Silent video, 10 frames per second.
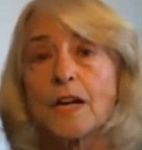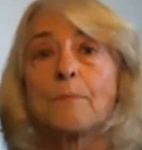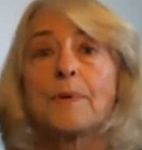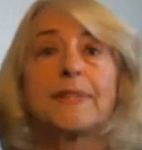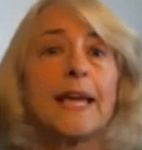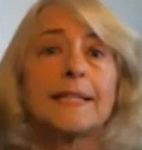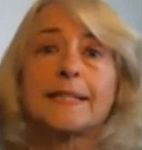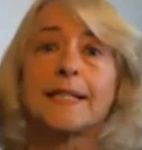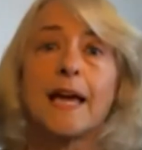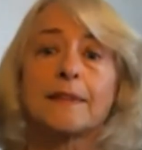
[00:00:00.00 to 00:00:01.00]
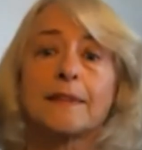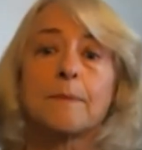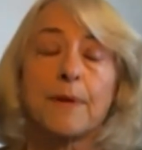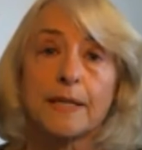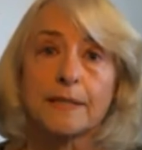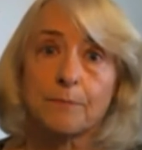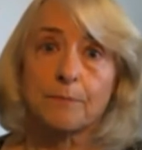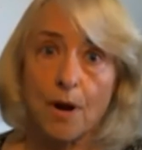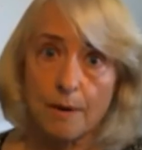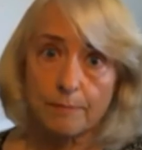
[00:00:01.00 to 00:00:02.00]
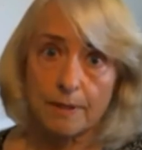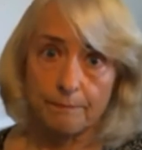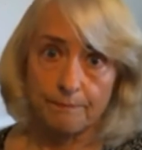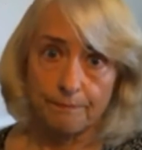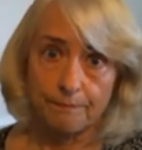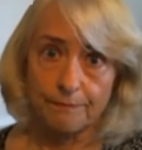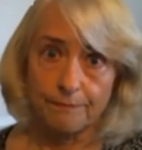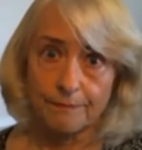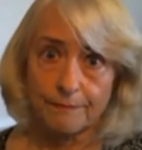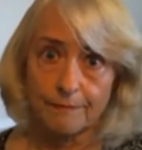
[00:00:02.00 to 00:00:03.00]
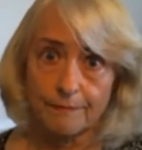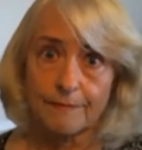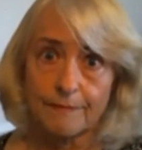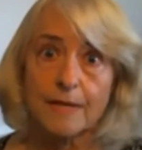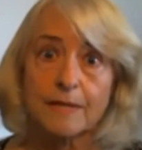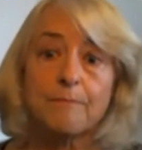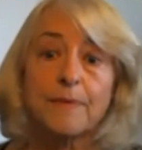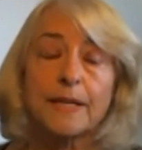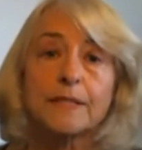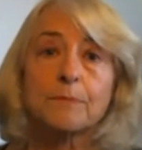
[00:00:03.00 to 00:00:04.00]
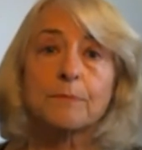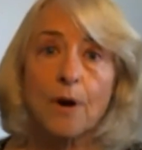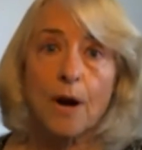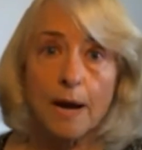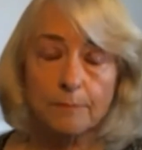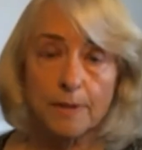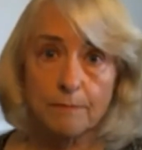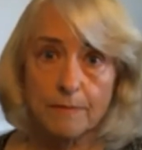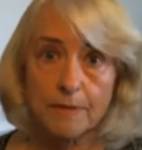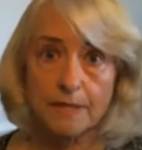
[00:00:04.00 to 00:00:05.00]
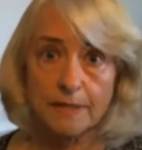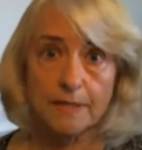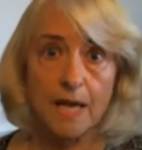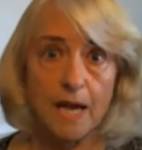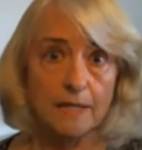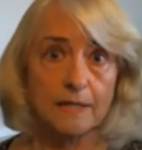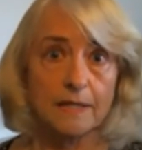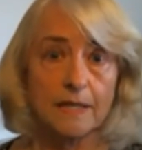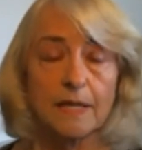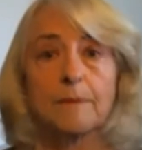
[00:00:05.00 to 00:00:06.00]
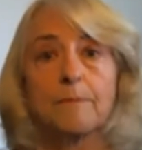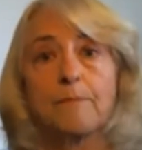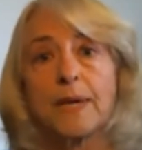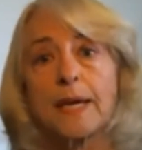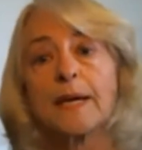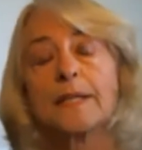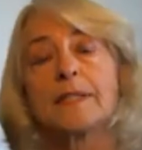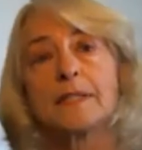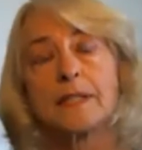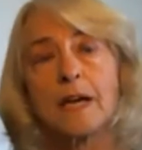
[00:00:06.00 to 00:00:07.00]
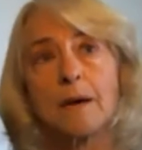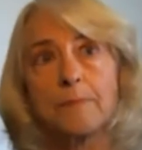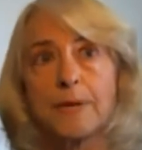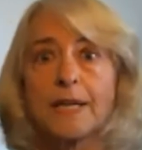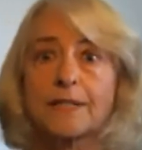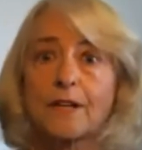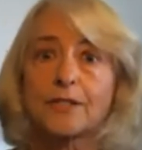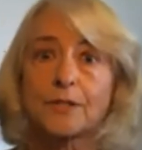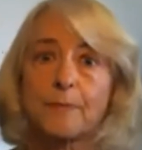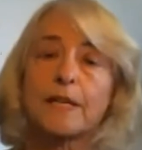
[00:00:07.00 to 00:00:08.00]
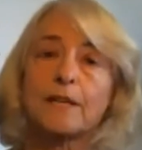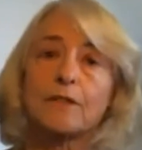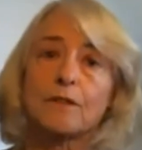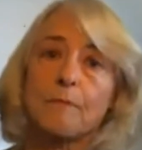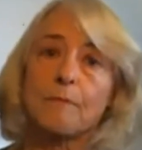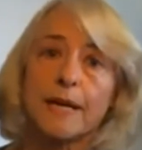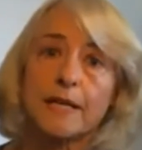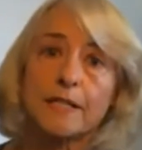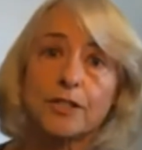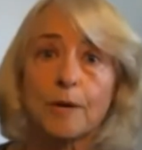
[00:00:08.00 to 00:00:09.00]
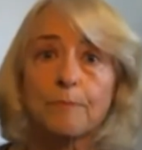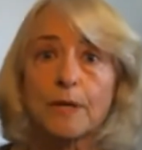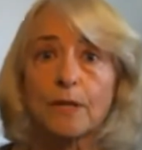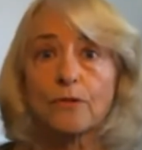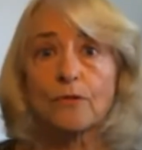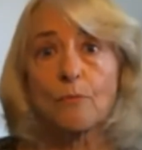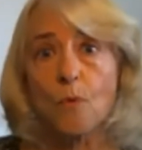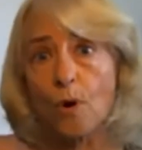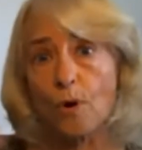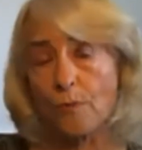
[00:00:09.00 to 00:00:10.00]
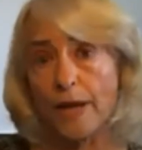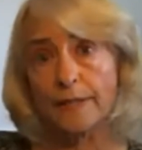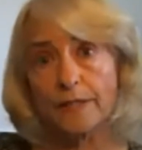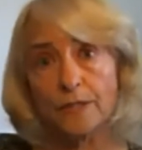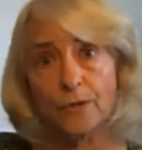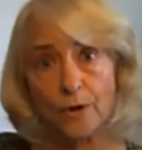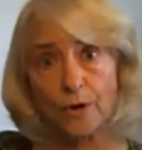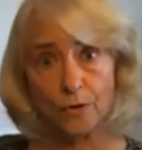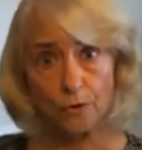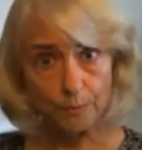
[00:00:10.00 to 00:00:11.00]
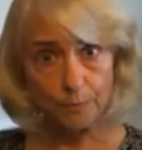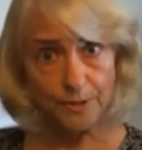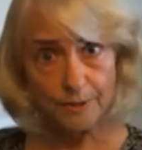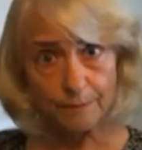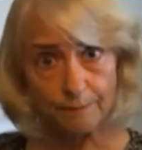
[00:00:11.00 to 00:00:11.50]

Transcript: But that's not the biggest problem. The biggest problem is that because companies are spending their money jumping through more regulatory hoops,